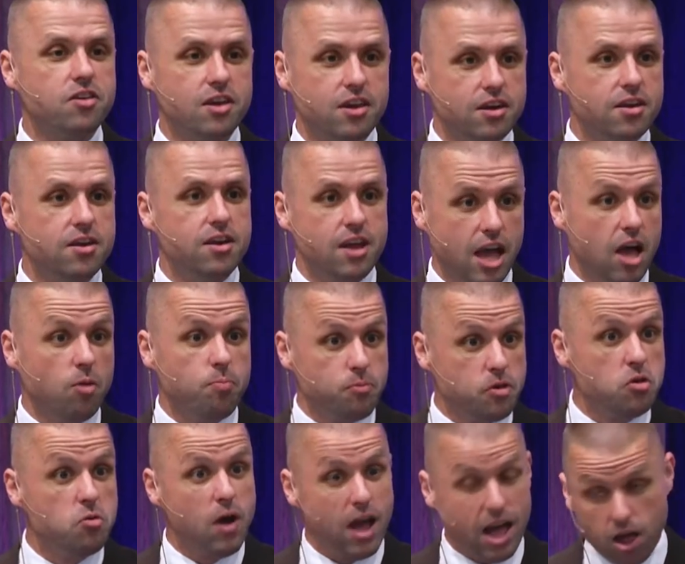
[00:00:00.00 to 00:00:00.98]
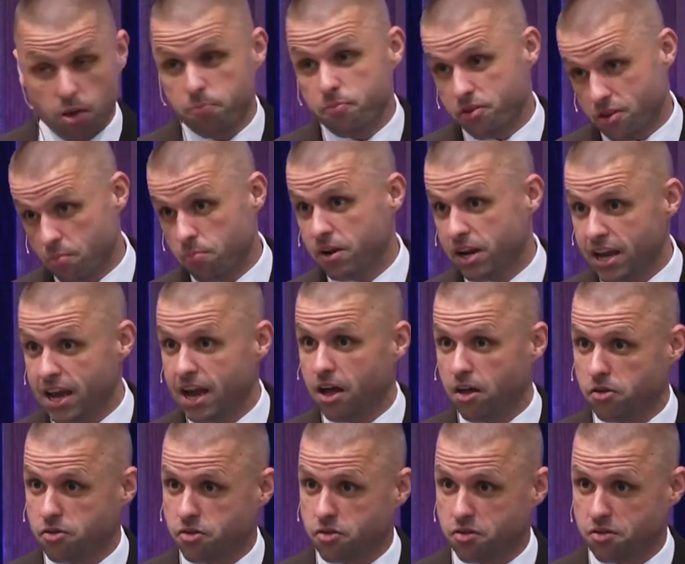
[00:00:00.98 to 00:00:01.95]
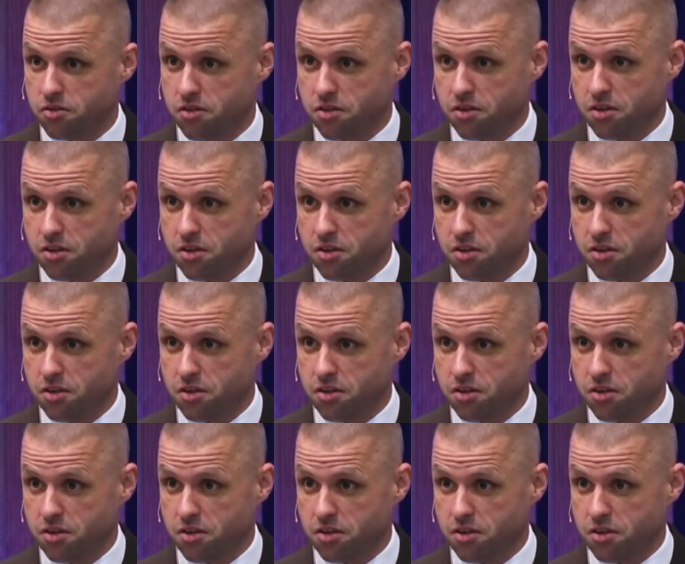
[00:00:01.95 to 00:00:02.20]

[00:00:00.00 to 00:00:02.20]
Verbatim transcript: can help you help somebody else.